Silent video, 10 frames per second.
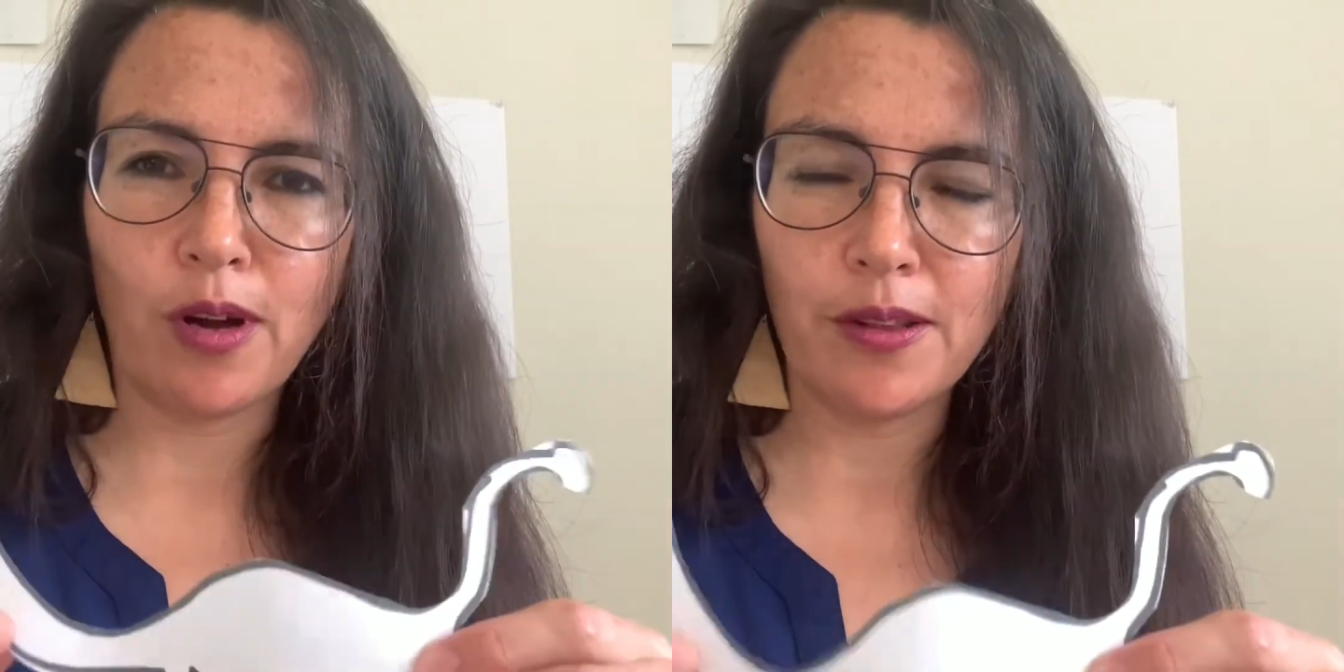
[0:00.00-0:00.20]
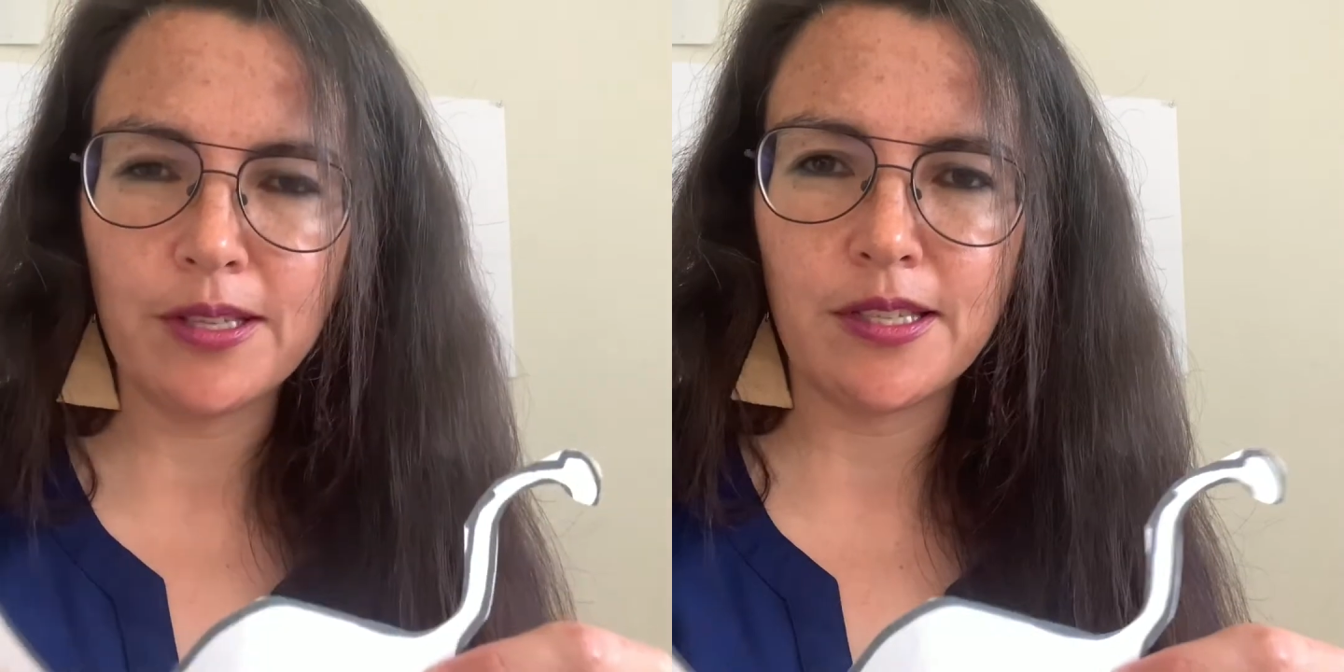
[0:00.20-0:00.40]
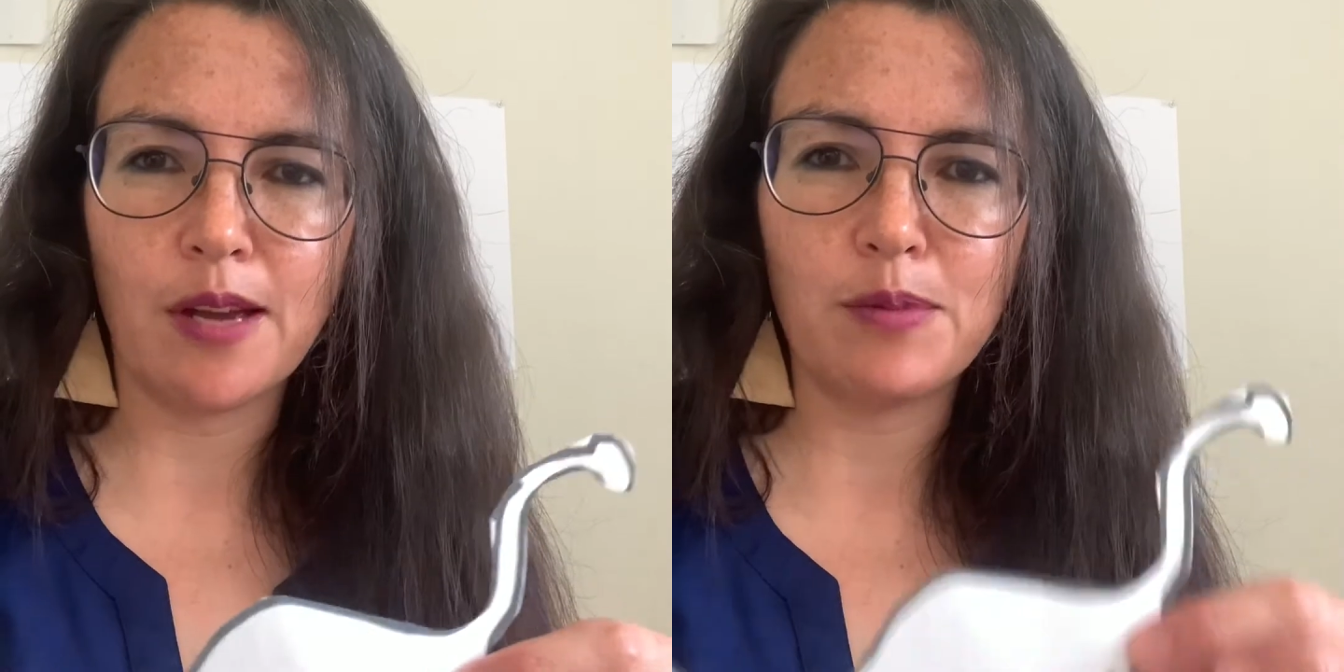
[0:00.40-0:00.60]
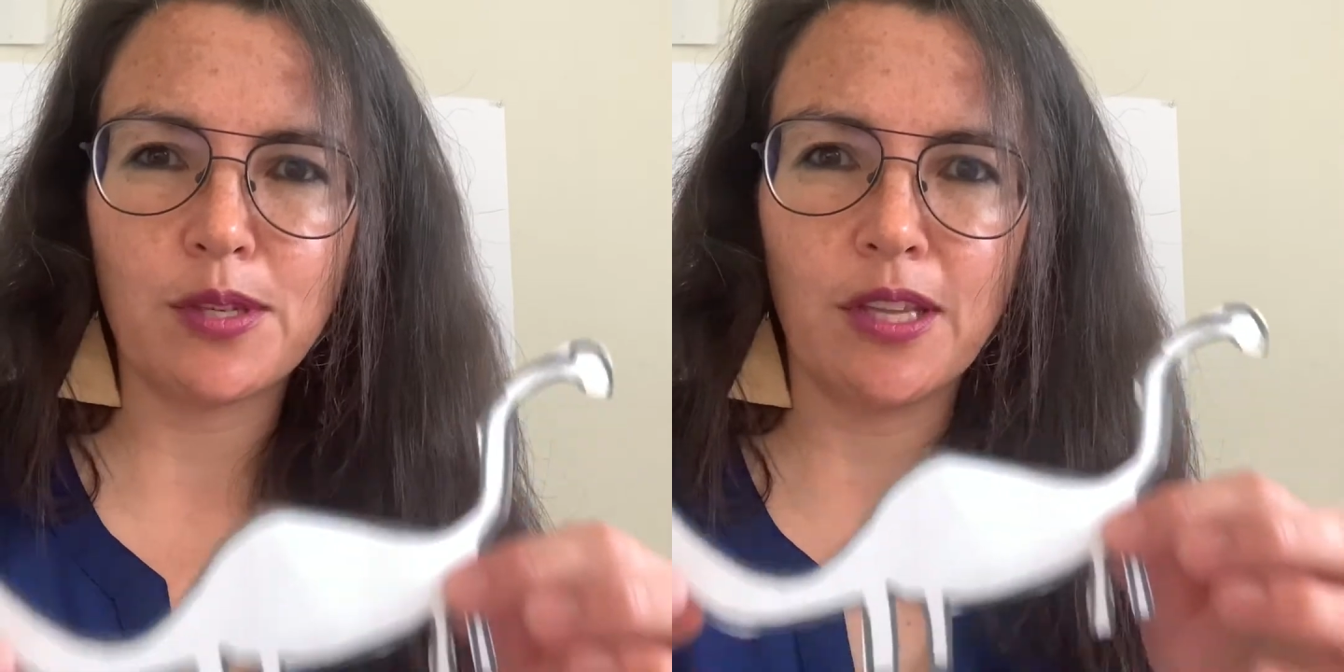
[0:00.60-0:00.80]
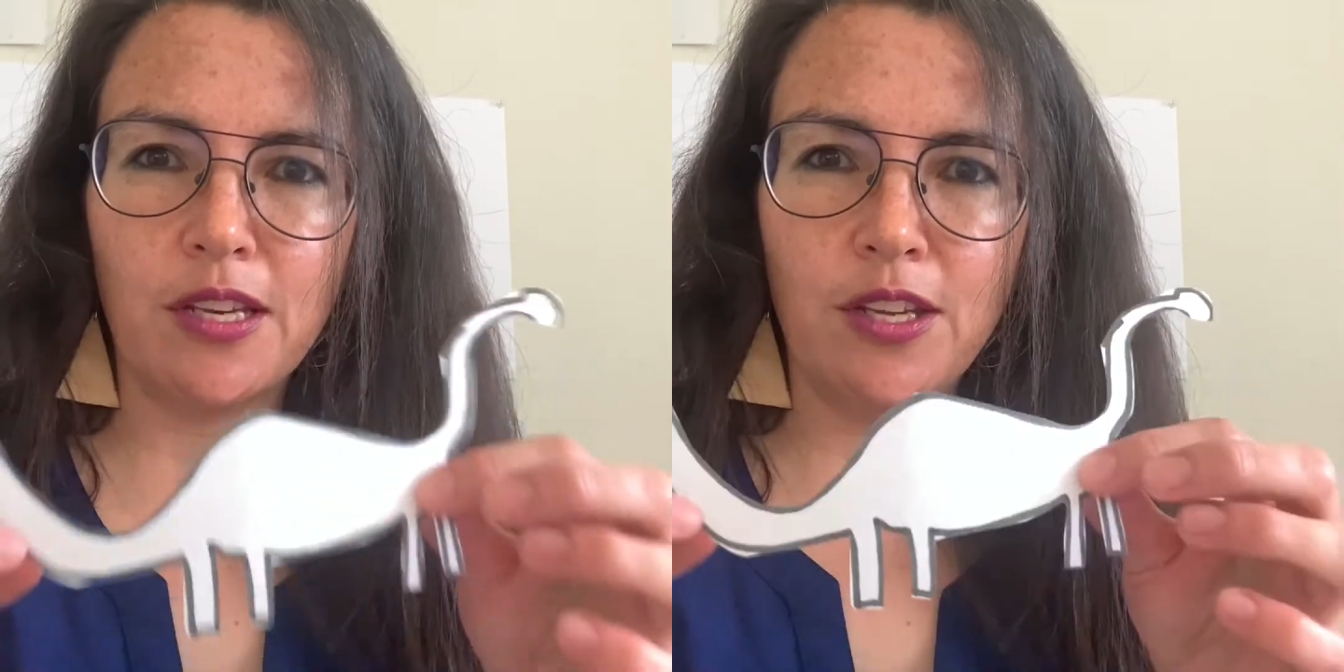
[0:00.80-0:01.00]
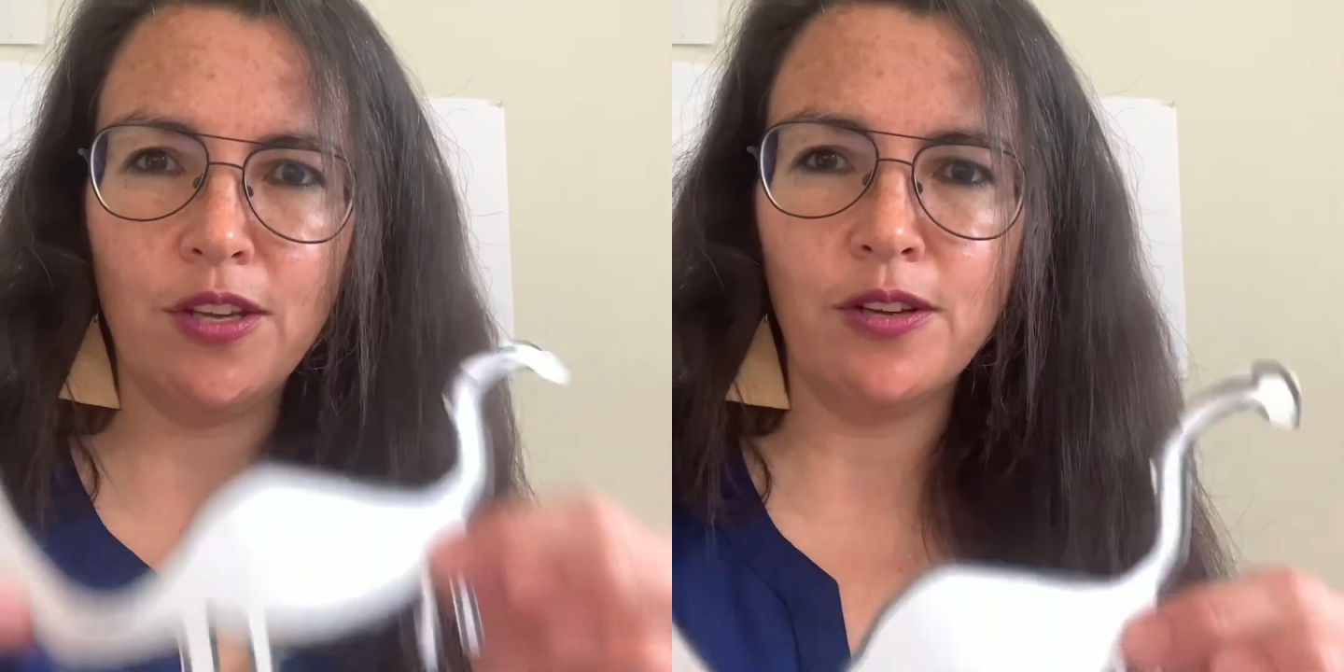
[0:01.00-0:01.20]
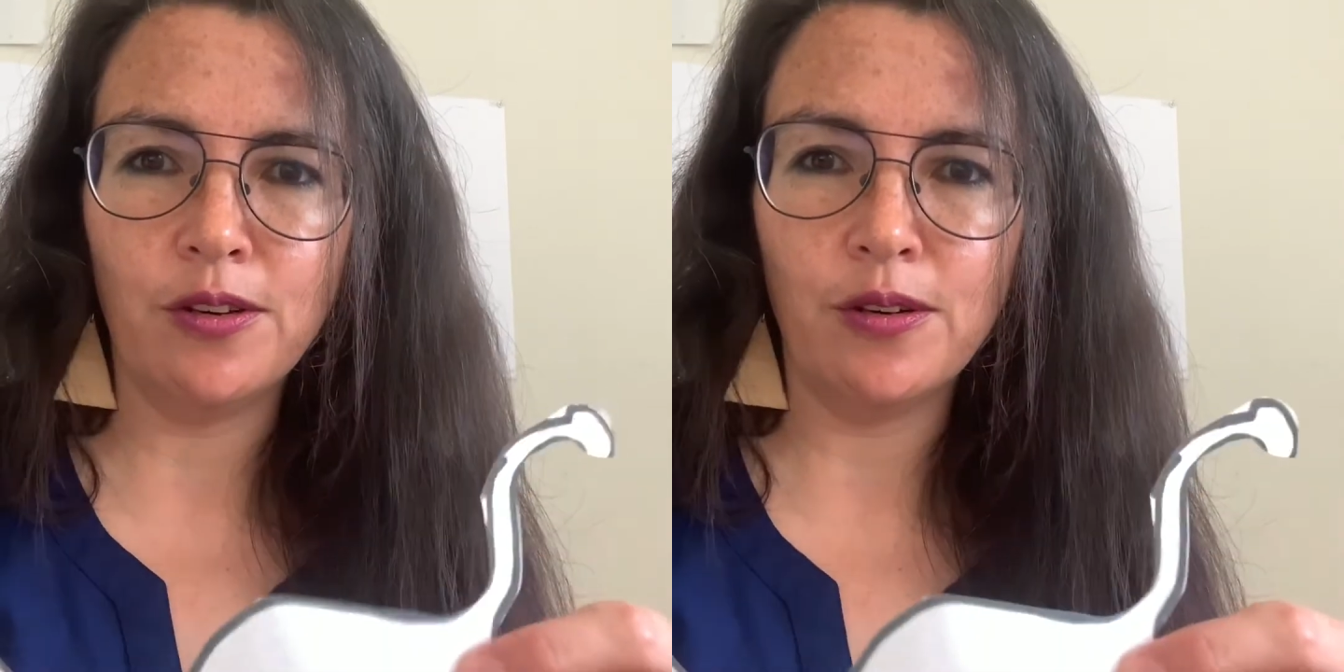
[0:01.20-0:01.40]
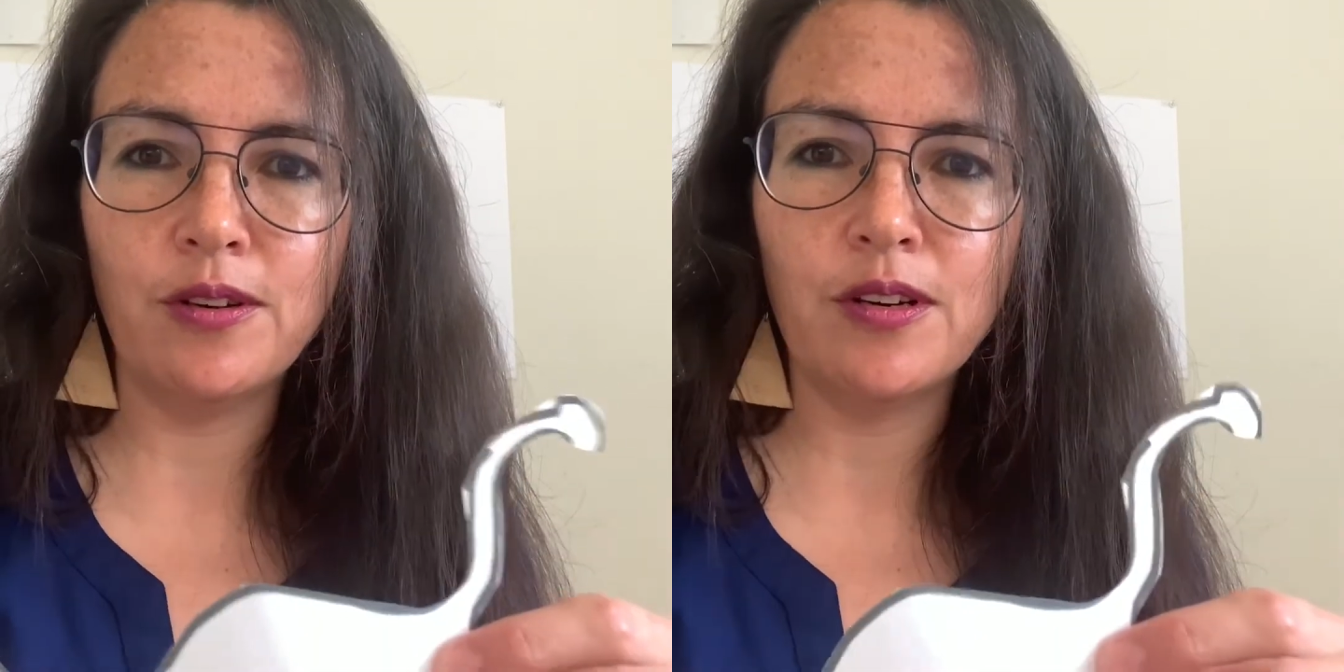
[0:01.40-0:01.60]
all the steps so then
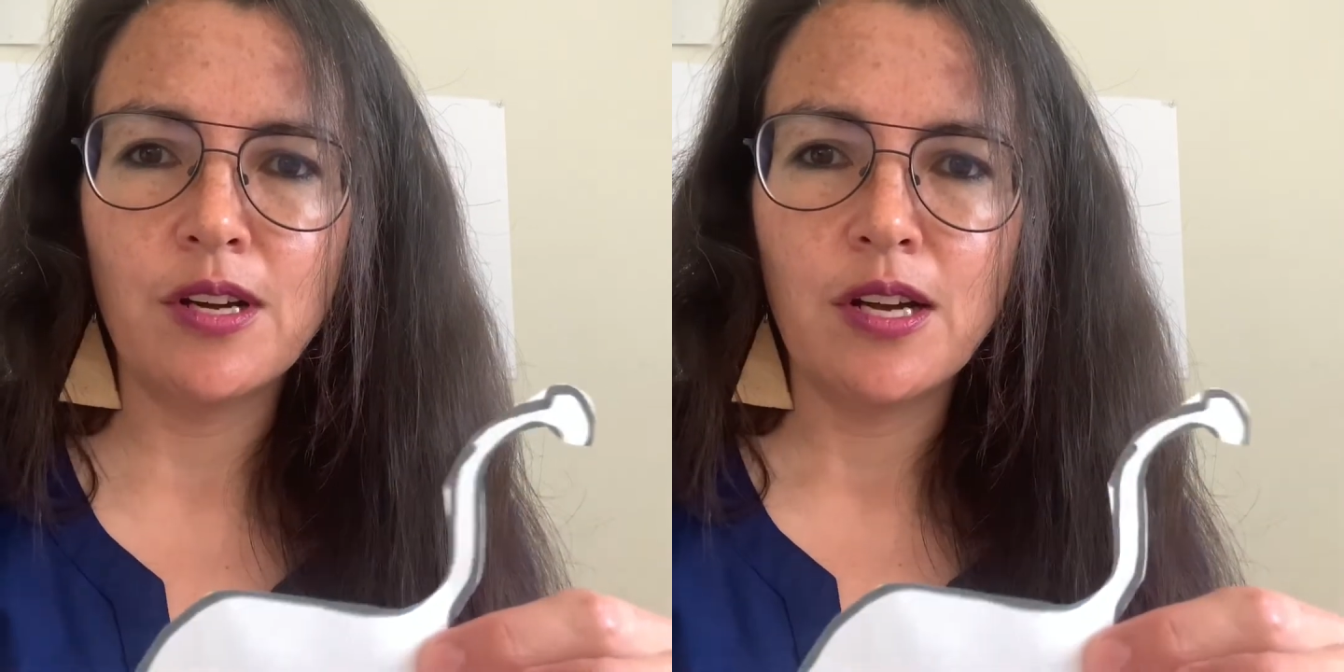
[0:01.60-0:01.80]
you